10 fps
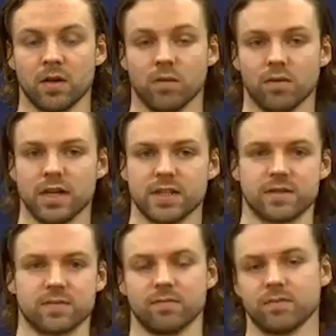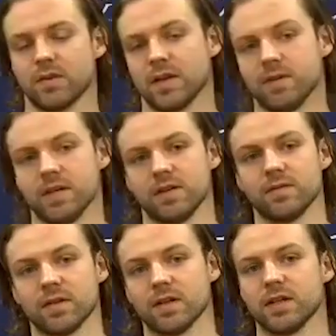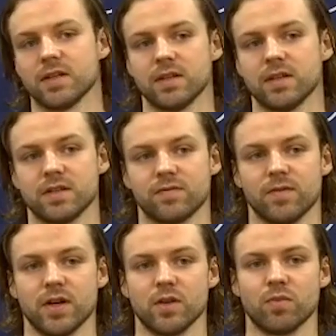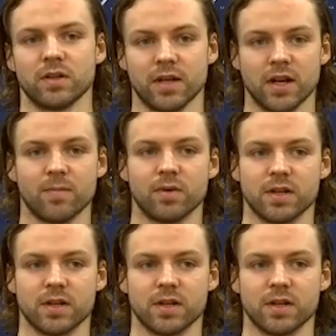Well, that's, I mean, it's funny you bring that up,